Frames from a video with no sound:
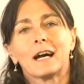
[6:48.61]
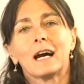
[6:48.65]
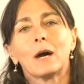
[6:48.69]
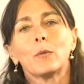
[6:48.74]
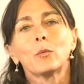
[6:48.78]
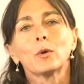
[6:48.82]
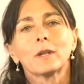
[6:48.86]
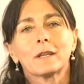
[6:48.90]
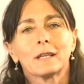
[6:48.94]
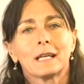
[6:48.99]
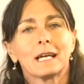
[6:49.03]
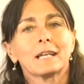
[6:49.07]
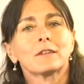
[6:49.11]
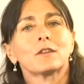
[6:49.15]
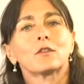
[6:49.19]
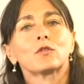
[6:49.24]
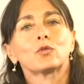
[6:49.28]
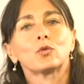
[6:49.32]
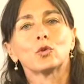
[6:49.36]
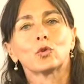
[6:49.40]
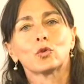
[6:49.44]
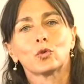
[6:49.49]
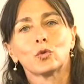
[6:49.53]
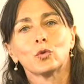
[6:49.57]
I would like to
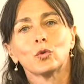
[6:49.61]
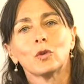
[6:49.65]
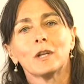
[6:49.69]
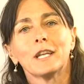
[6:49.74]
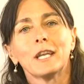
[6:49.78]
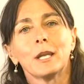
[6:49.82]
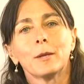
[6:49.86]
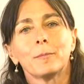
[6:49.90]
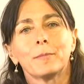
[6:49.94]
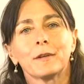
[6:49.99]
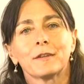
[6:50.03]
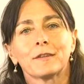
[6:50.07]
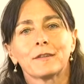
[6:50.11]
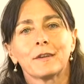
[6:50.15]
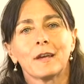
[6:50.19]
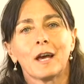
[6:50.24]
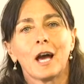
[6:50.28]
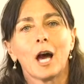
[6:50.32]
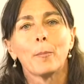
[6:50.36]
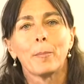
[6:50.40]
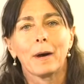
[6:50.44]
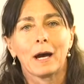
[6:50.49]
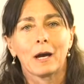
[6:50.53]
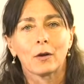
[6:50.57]
talk to you a little bit
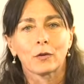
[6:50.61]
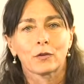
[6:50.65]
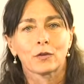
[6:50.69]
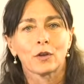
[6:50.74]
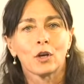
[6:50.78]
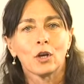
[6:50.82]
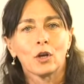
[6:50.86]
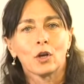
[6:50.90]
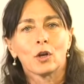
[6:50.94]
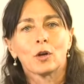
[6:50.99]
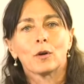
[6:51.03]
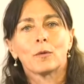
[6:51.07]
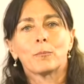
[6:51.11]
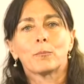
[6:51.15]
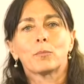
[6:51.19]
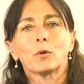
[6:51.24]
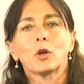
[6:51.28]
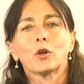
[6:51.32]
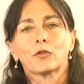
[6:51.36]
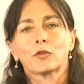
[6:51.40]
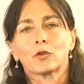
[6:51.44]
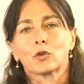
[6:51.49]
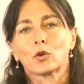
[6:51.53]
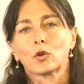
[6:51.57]
about
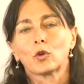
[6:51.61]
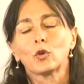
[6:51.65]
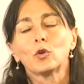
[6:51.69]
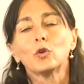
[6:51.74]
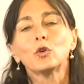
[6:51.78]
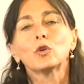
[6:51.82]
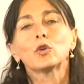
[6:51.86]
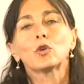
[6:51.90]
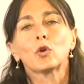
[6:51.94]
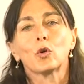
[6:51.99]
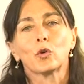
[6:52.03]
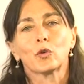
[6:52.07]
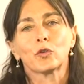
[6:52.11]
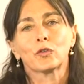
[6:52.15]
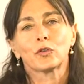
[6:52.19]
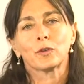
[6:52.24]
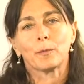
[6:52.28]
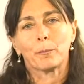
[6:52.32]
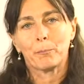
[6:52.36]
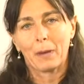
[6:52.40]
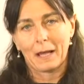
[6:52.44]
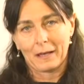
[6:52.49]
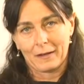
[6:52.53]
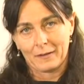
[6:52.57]
blood glucose
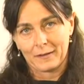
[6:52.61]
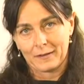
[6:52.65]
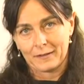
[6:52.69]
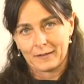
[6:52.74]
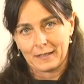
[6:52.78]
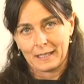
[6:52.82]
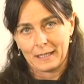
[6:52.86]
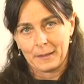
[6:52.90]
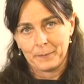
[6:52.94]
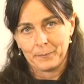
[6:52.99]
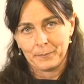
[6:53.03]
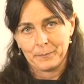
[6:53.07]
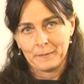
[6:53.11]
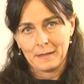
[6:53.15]
balancing.